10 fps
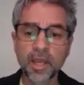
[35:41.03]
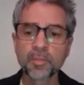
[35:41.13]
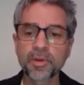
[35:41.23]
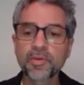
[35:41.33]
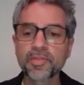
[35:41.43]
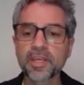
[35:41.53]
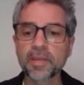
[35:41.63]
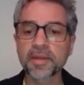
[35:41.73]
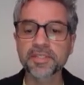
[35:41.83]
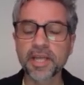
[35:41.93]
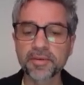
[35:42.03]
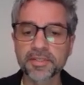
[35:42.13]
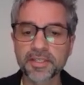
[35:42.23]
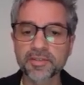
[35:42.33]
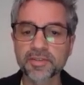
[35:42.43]
If we think about
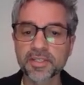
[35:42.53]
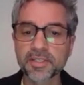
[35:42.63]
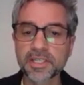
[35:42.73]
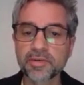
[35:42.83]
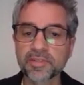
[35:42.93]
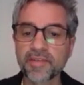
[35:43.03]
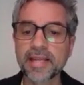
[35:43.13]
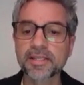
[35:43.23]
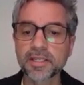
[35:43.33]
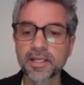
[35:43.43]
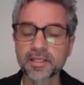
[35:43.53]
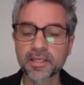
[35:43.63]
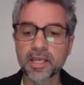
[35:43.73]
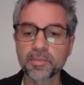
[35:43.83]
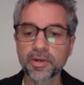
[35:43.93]
Cirencester as a series of interlinked
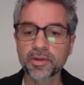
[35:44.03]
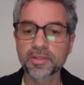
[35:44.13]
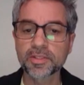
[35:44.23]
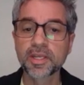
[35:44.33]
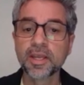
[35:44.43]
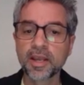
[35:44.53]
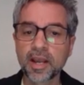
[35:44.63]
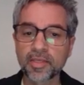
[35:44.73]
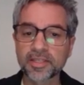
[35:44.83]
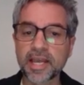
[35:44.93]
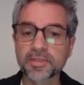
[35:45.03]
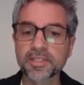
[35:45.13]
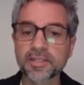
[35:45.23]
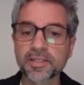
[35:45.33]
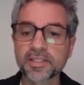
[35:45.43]
neighbourhoods, and the town
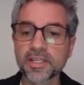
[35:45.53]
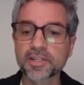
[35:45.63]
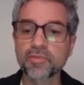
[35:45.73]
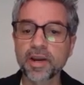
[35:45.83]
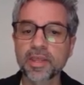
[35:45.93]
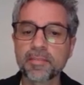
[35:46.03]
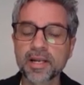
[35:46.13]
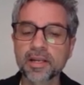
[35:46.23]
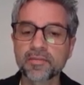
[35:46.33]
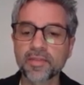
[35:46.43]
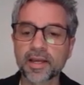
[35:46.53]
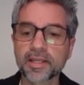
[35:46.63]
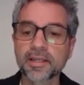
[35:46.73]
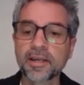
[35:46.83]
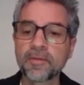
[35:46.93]
centre sits right in the middle of that,
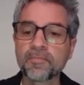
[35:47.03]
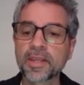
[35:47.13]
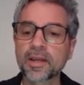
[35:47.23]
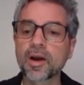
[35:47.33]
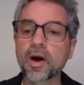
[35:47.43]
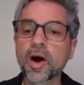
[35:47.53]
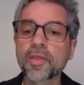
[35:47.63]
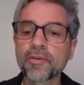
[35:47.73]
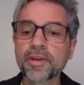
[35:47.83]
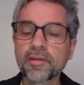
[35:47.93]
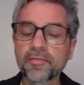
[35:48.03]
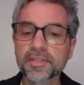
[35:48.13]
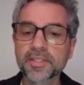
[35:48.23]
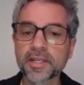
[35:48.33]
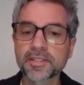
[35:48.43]
are there enough
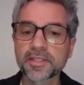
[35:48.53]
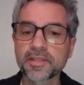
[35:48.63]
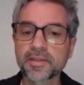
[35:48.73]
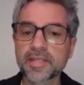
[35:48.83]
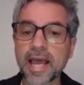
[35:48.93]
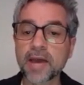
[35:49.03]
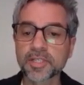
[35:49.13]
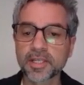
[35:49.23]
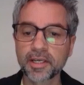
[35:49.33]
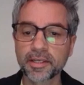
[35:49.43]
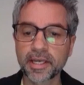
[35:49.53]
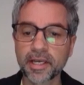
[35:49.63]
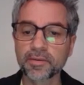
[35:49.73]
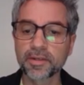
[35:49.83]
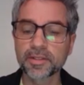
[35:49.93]
facilities in these outlying
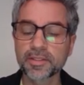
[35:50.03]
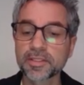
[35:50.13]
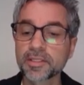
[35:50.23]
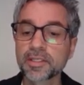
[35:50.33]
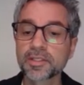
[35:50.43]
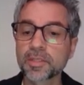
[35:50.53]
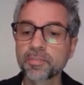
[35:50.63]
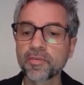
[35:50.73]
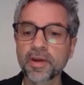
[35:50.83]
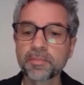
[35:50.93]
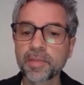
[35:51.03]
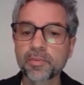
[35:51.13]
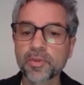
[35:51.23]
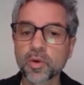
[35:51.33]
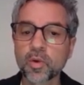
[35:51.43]
areas to provide people
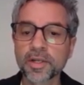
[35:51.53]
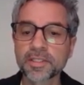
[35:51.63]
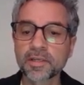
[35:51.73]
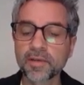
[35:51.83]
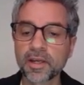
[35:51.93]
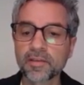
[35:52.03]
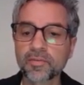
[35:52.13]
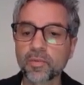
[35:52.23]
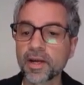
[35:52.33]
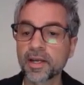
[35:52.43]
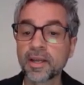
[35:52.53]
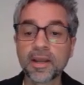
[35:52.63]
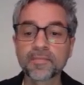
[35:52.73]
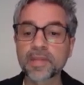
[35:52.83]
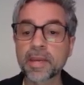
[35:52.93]
the quality of life where
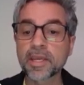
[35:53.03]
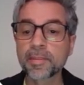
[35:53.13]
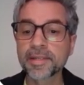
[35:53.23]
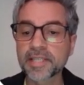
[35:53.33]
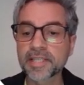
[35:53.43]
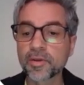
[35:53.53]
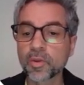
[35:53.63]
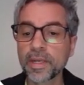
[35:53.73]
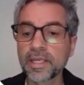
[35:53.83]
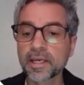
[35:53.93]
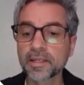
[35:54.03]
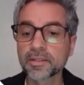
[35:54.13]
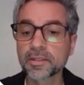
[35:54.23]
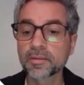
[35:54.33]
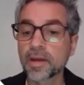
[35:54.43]
they may come into town at the
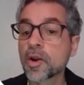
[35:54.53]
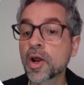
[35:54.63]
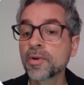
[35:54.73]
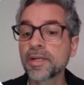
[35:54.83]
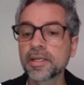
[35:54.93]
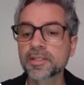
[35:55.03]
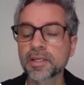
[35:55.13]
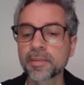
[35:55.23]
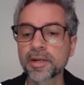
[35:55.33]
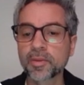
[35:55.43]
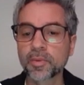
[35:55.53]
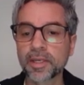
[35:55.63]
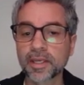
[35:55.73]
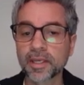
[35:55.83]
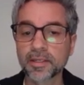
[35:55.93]
weekend and only need to come in at the
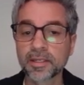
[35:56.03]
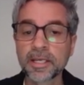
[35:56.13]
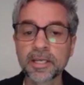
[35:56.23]
weekend?